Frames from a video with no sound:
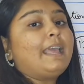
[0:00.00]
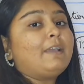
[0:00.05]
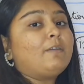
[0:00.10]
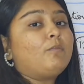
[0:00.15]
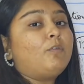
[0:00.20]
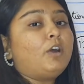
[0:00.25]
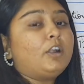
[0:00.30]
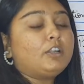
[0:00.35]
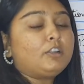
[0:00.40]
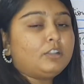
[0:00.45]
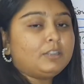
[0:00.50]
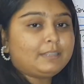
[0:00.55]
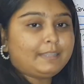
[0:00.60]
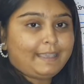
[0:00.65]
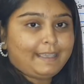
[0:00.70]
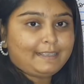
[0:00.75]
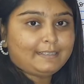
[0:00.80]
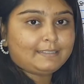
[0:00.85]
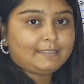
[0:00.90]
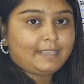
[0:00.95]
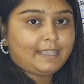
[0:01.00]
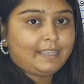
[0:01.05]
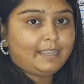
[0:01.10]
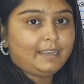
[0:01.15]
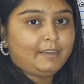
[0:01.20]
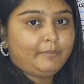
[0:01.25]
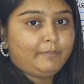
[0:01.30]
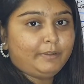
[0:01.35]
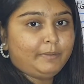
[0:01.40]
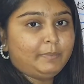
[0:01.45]
what all things
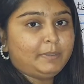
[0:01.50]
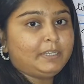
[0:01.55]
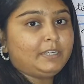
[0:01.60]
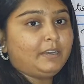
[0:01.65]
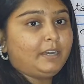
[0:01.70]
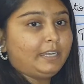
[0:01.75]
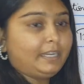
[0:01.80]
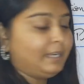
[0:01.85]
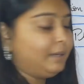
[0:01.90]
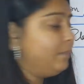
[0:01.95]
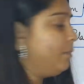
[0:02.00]
will be done in